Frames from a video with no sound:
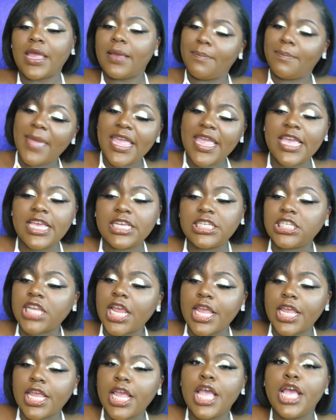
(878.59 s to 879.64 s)
man,
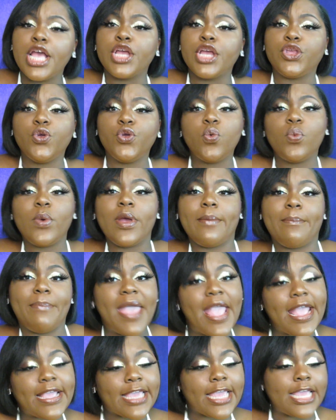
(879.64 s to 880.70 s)
Shay, you went
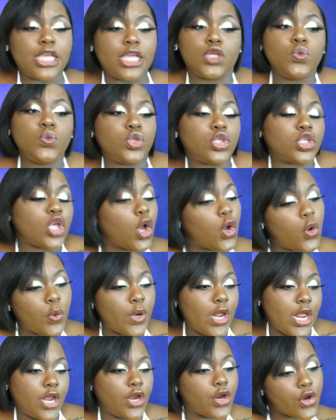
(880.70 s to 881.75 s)
back and you told
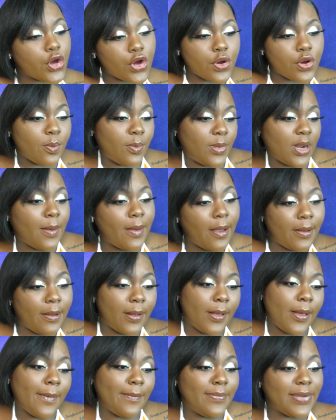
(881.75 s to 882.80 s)
that girl blah
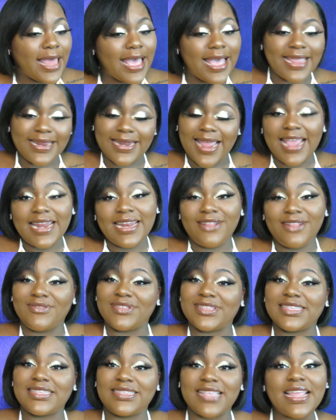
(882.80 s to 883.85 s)
blah blah blah, and I didn't even
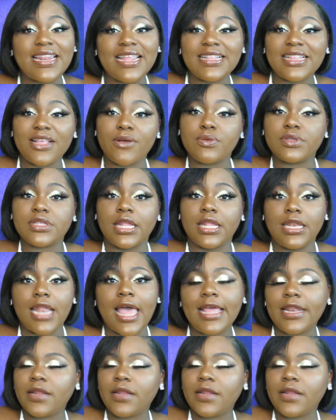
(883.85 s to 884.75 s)
say that. That was a lie.